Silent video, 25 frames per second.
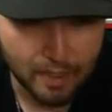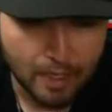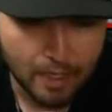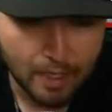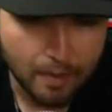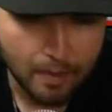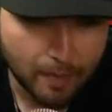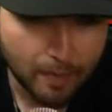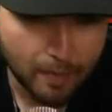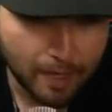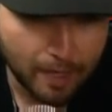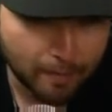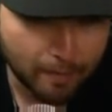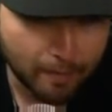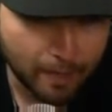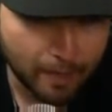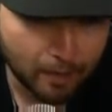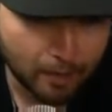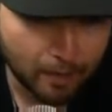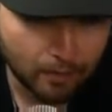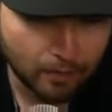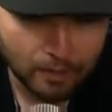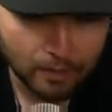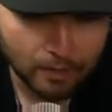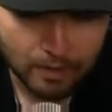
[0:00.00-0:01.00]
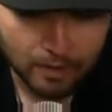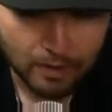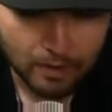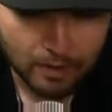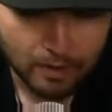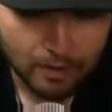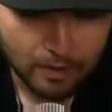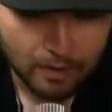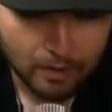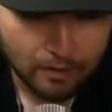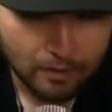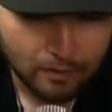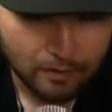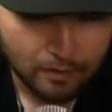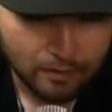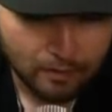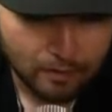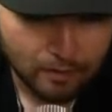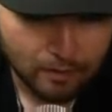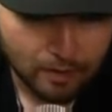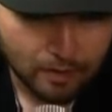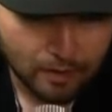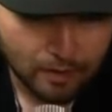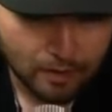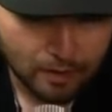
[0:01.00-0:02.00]
by about
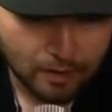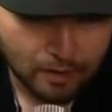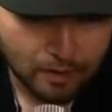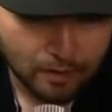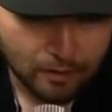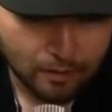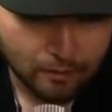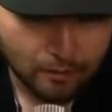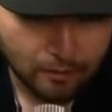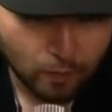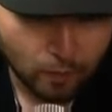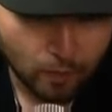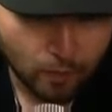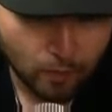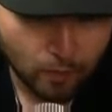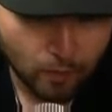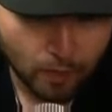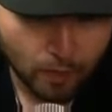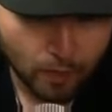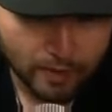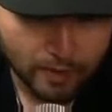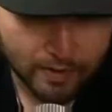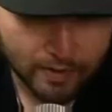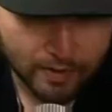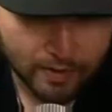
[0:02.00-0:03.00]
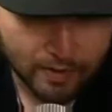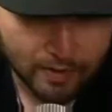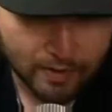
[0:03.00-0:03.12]
4 points.